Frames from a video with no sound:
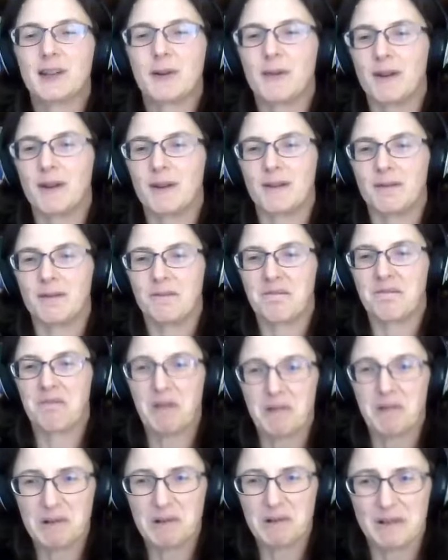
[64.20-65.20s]
that
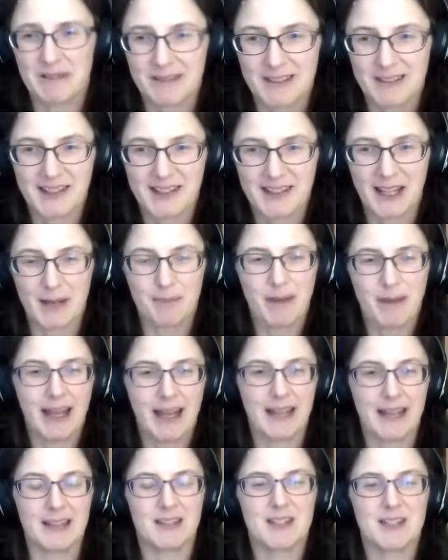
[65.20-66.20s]
we're all on the same
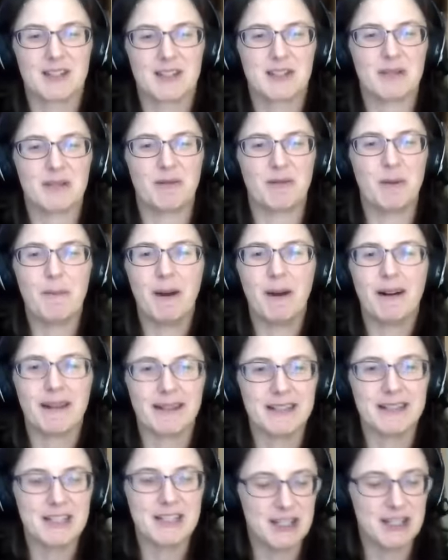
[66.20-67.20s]
page, just to
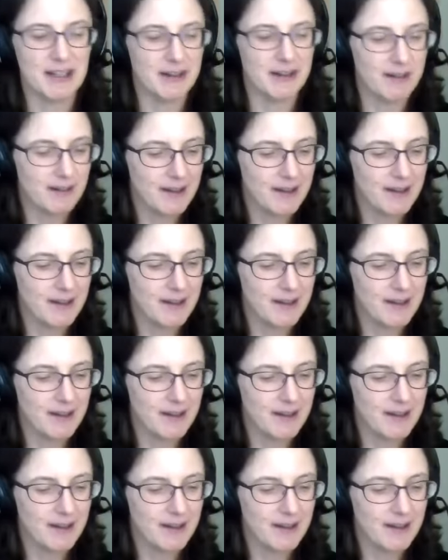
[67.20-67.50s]
remind you,